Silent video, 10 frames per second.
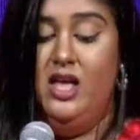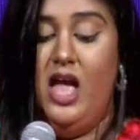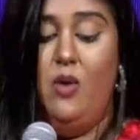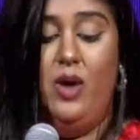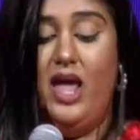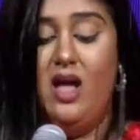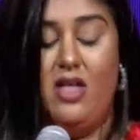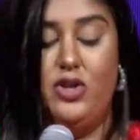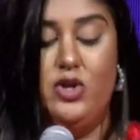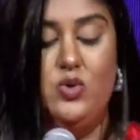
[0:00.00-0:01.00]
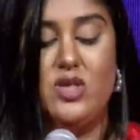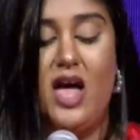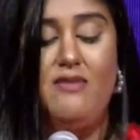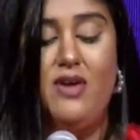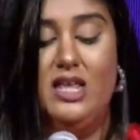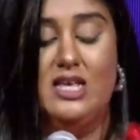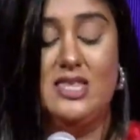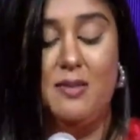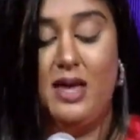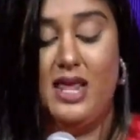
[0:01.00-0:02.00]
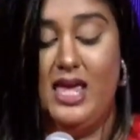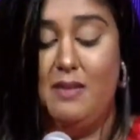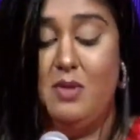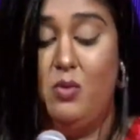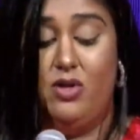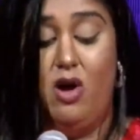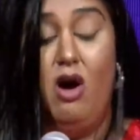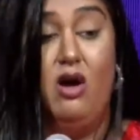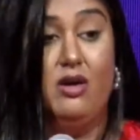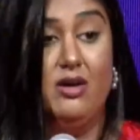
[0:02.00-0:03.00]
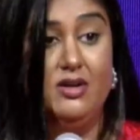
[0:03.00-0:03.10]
And when I got the news, I felt like somebody hit me with a car.